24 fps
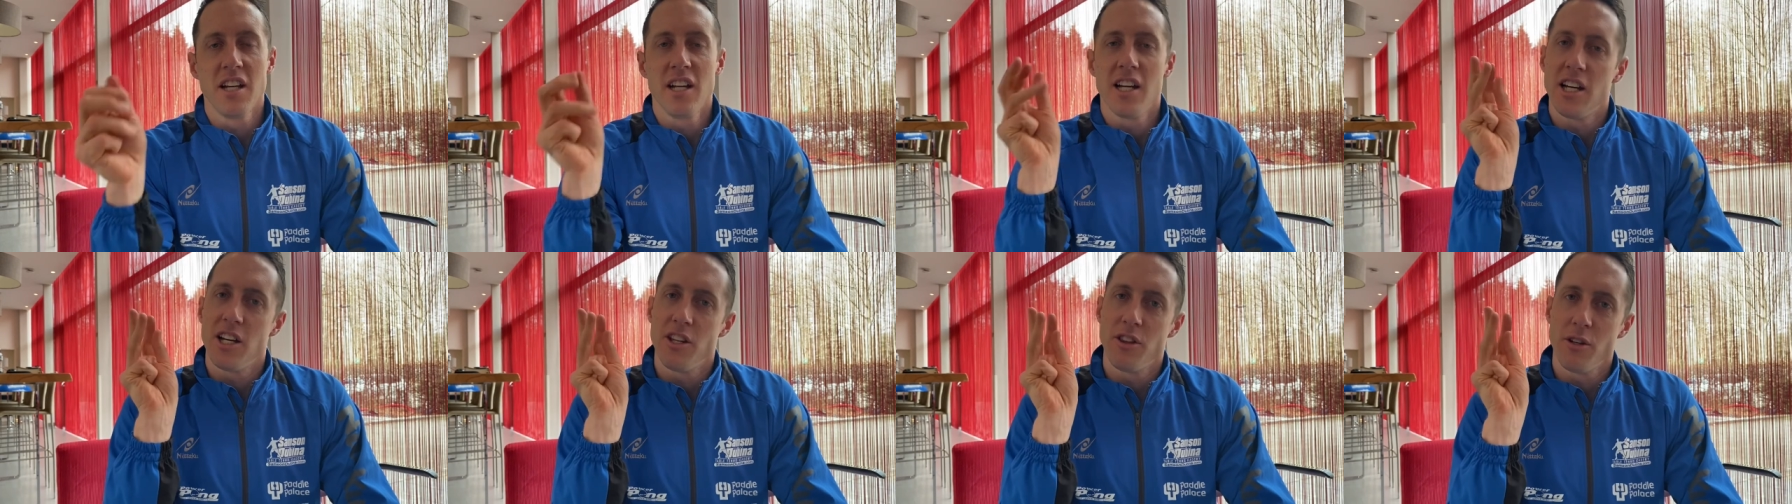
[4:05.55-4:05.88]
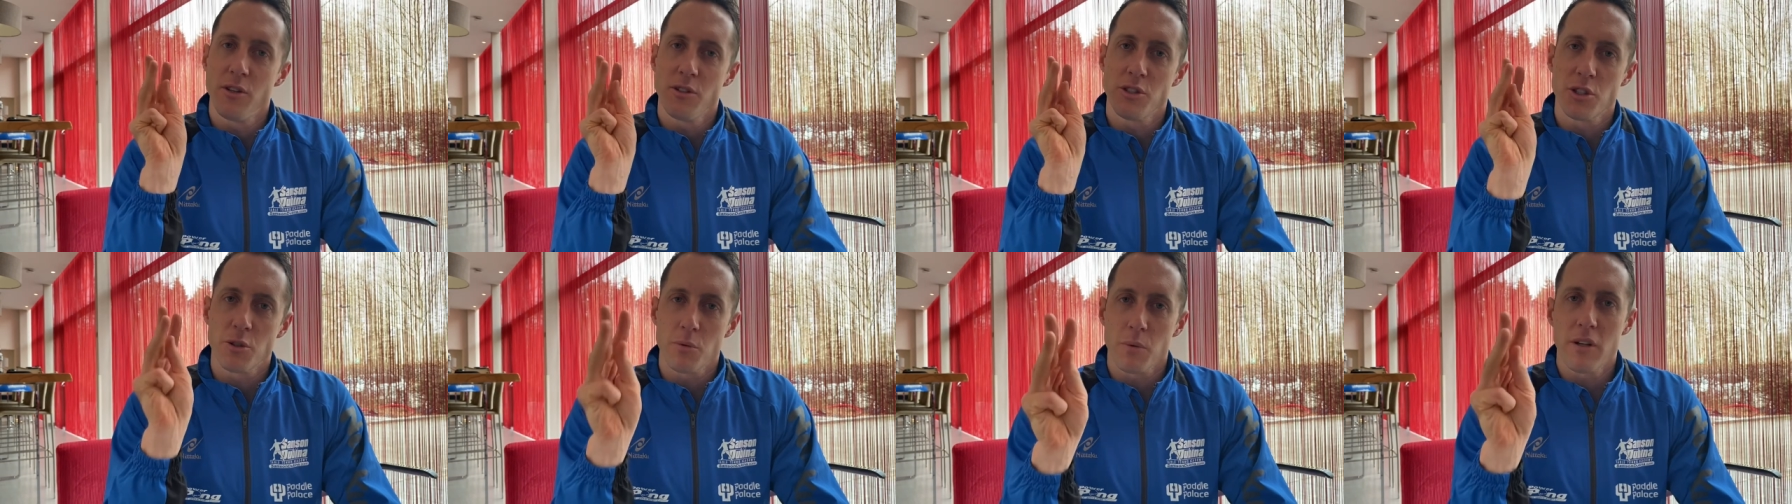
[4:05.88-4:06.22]
And
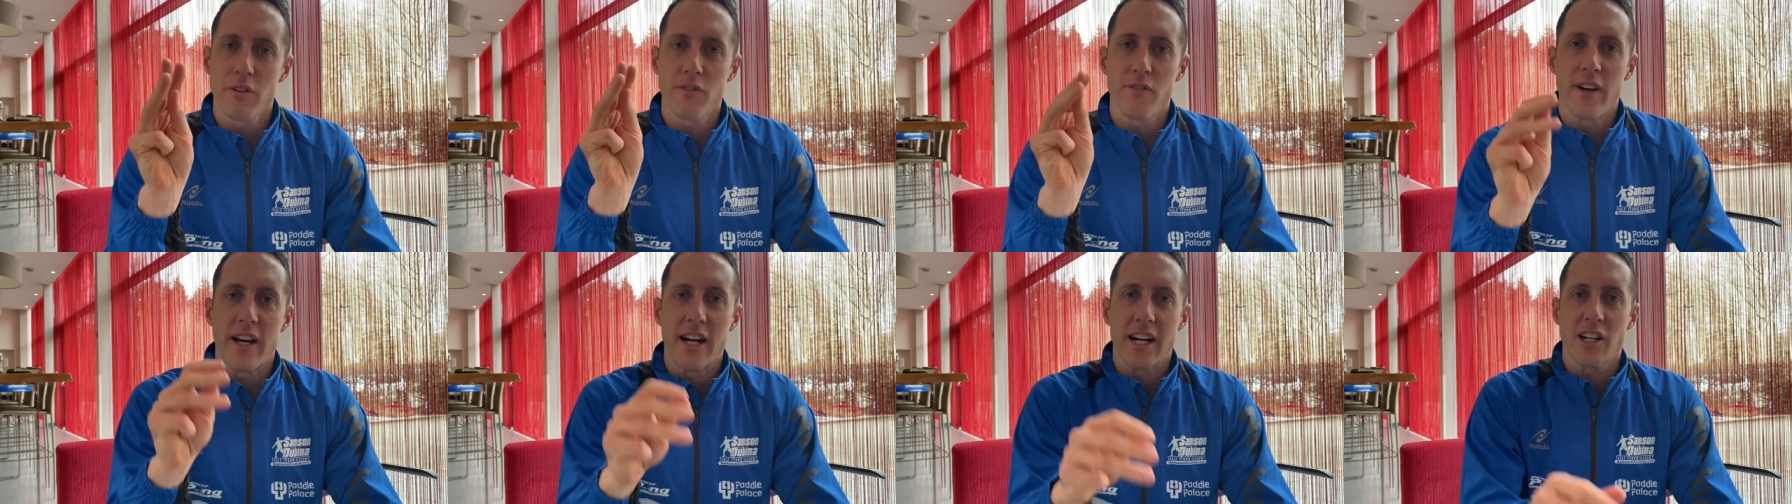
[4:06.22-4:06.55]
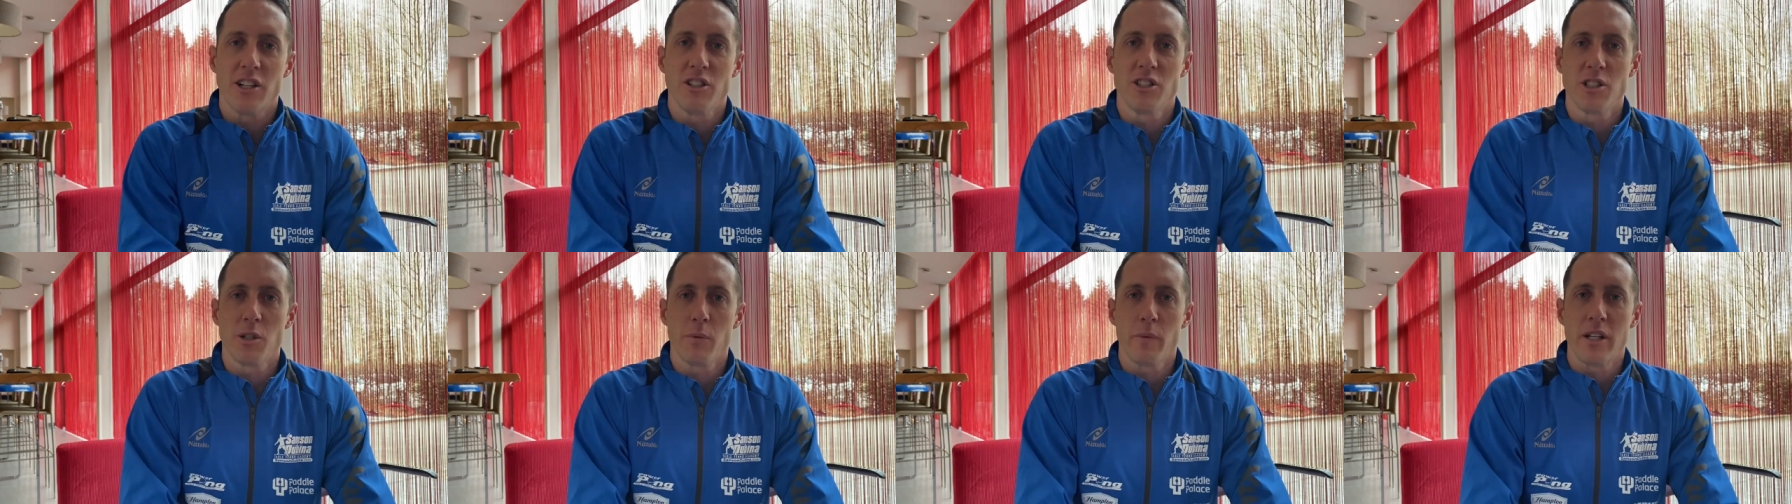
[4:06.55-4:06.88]
those three
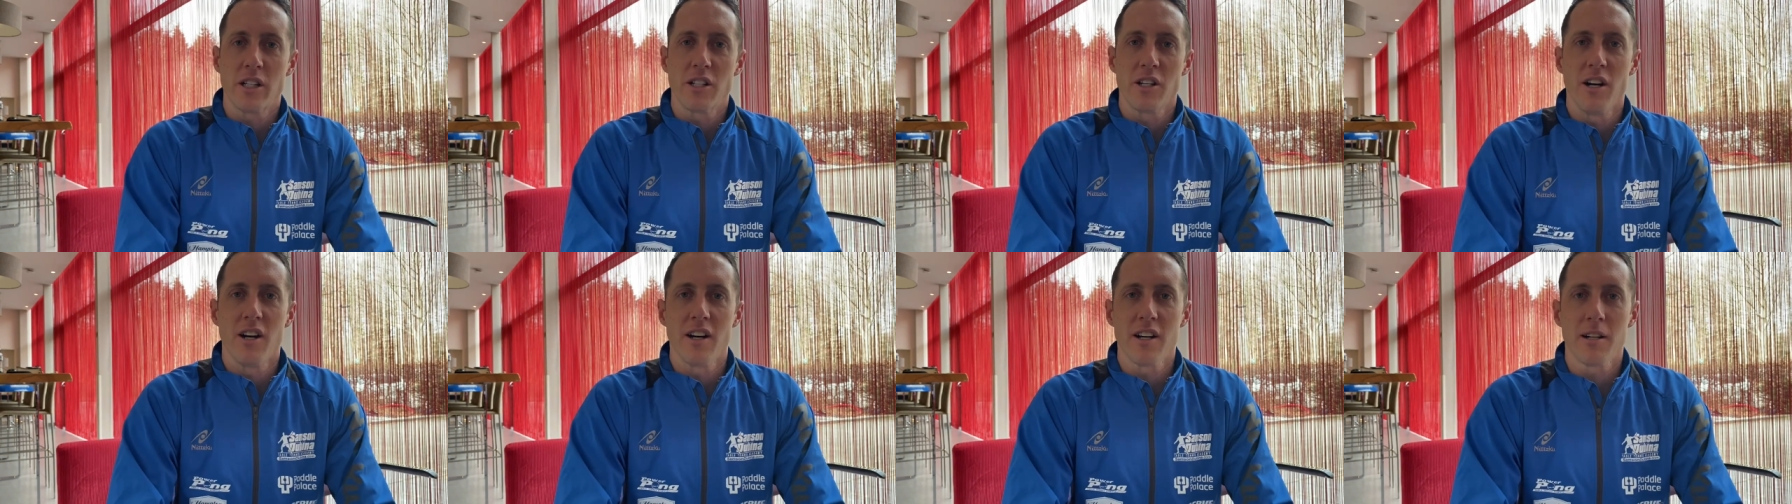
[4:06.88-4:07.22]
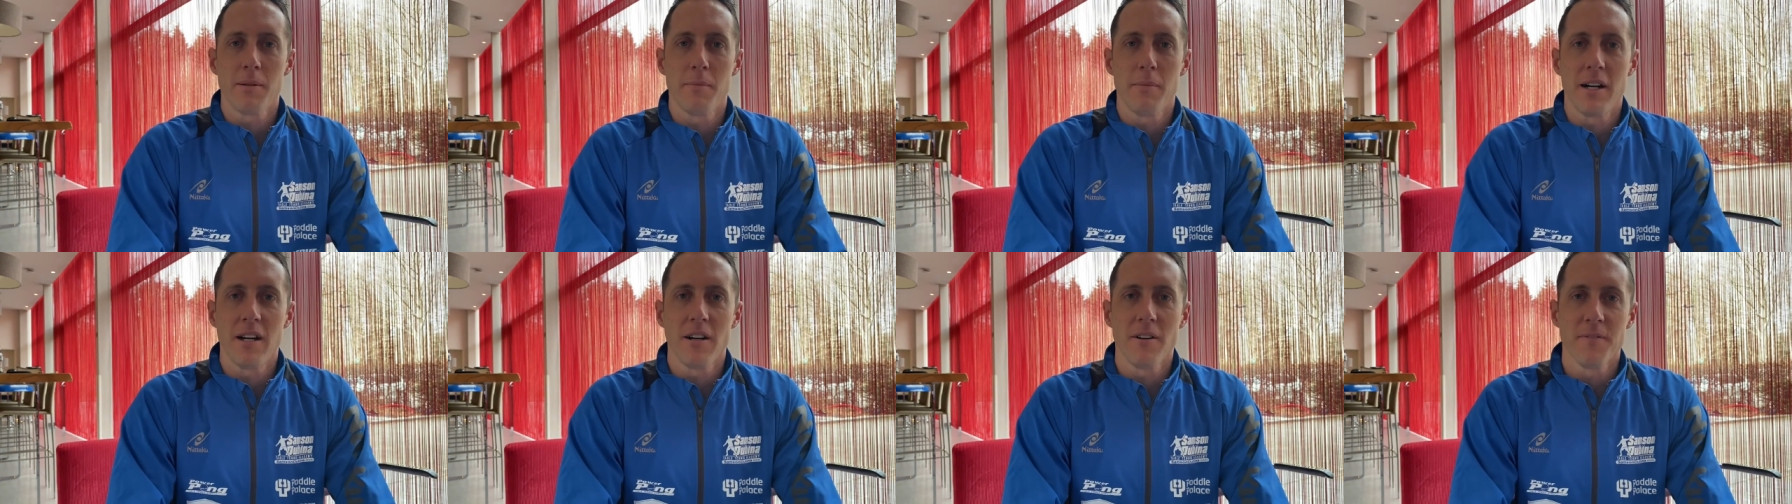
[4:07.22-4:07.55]
factors that we talked
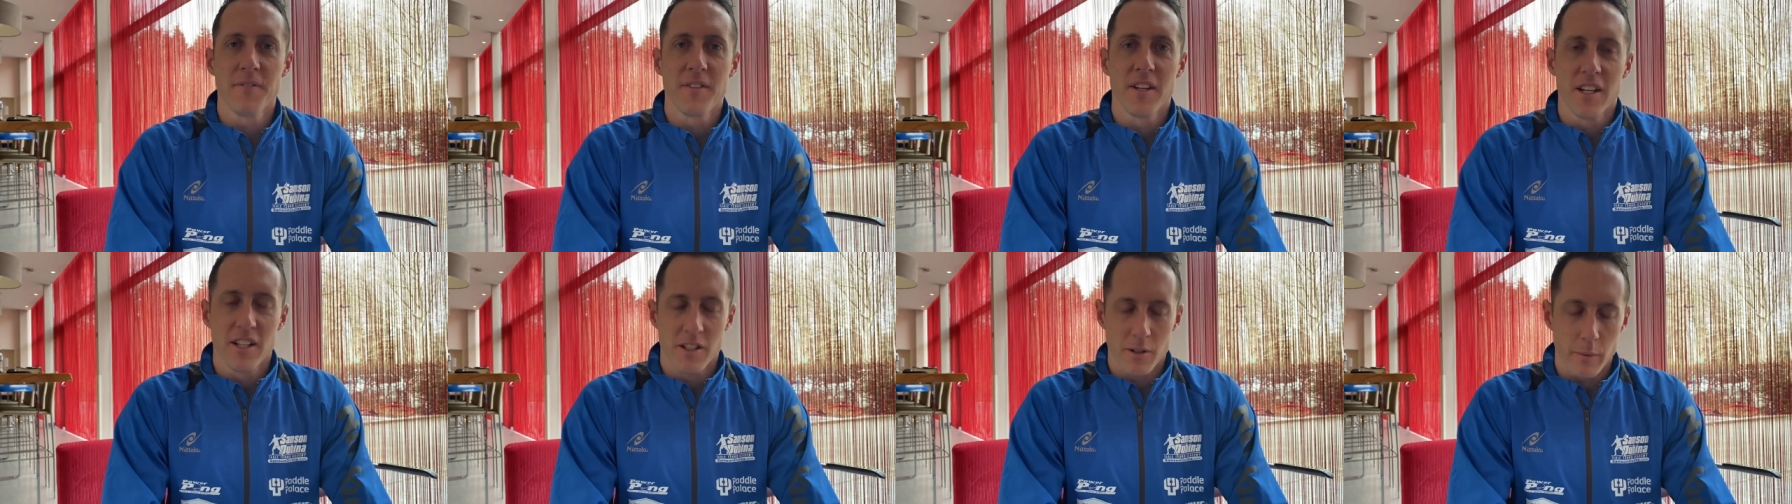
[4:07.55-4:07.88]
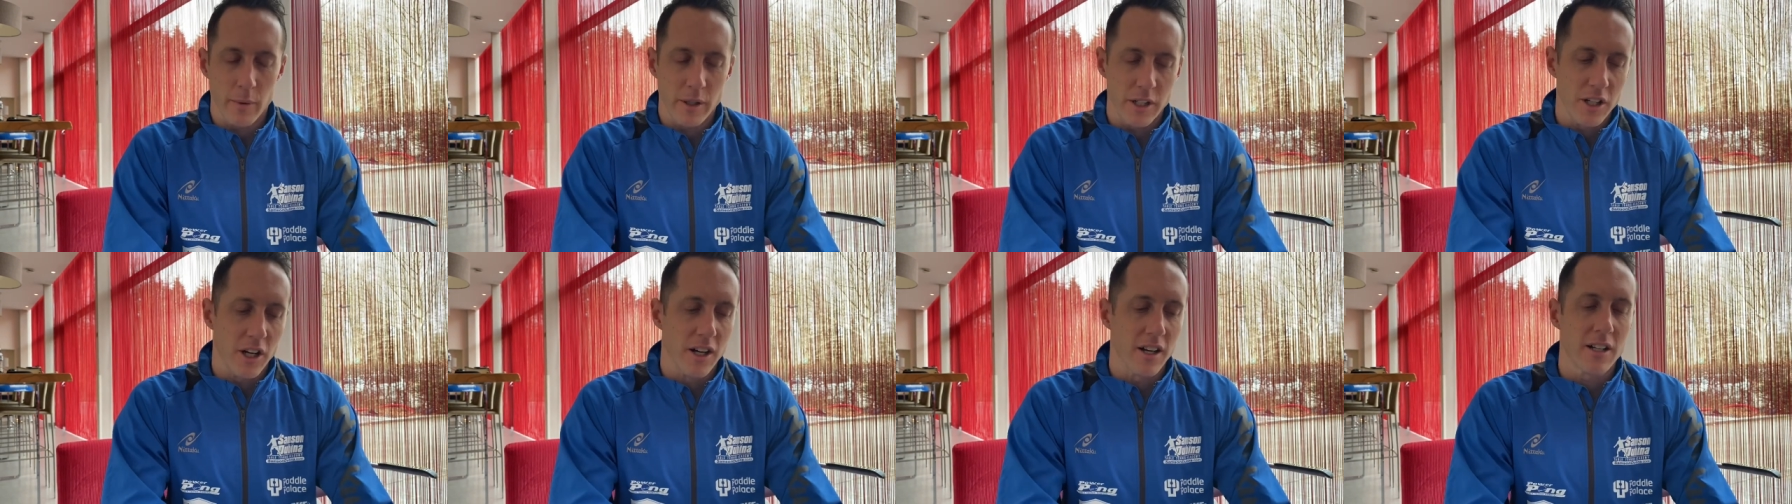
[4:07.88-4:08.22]

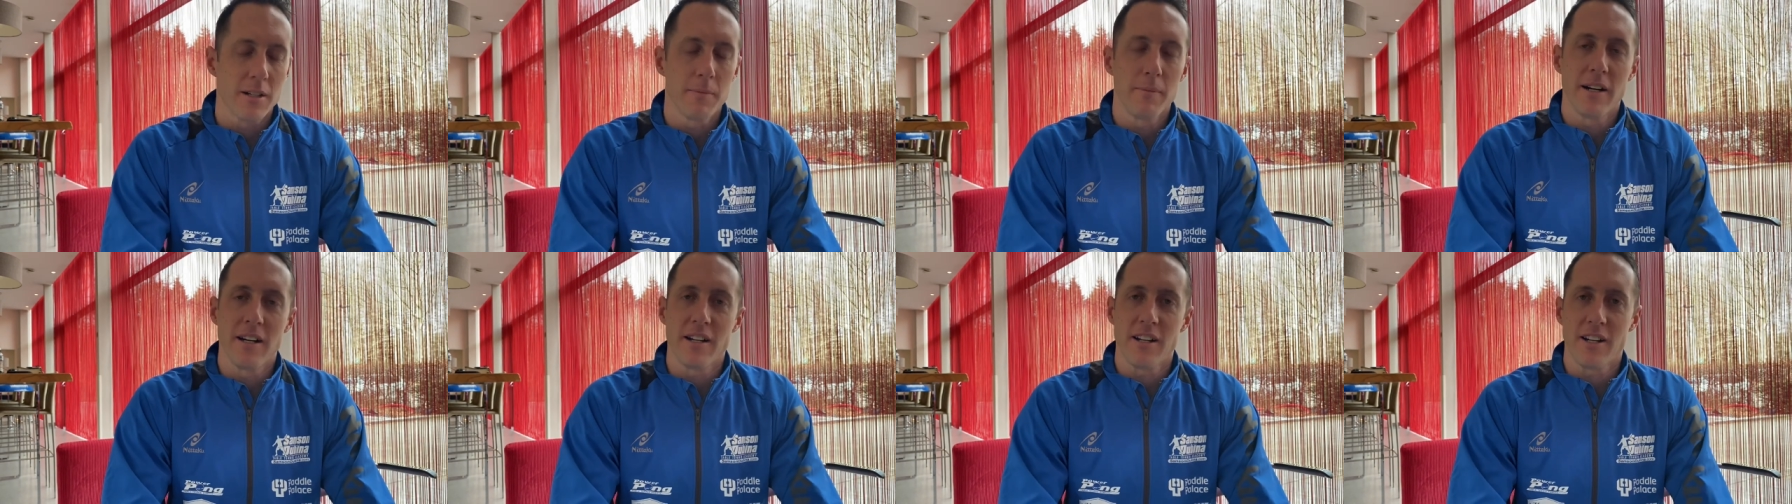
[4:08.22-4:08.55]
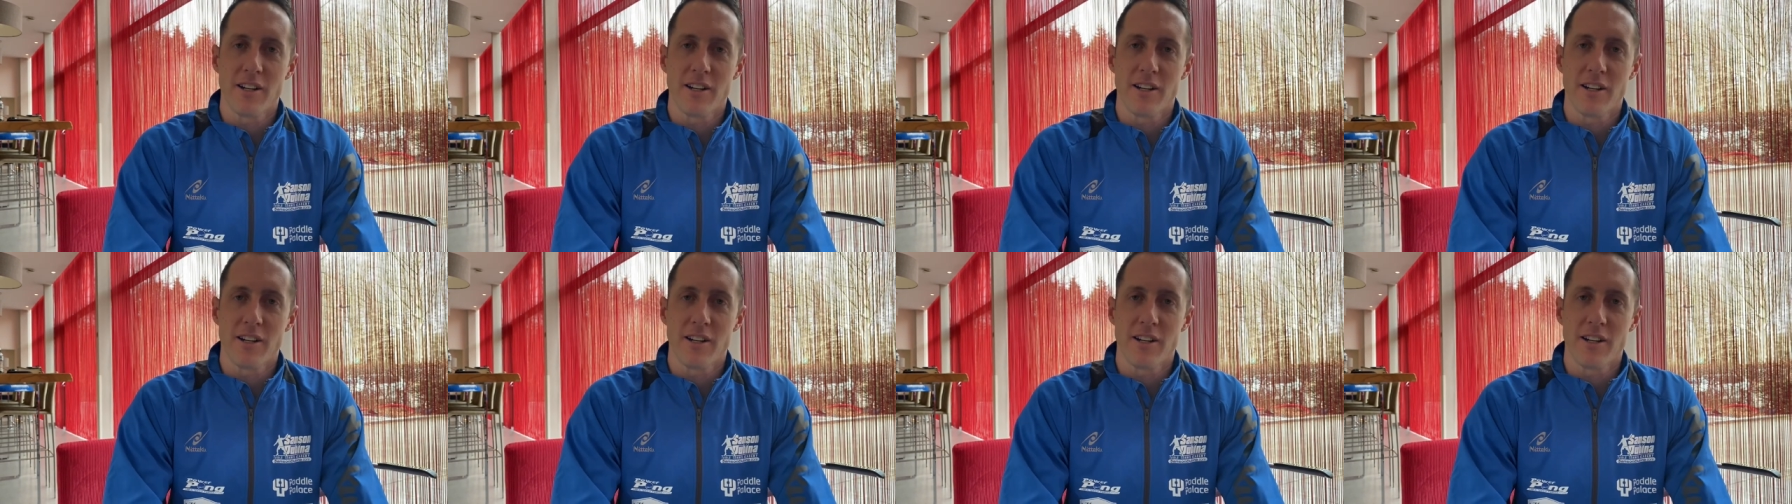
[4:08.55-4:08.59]
about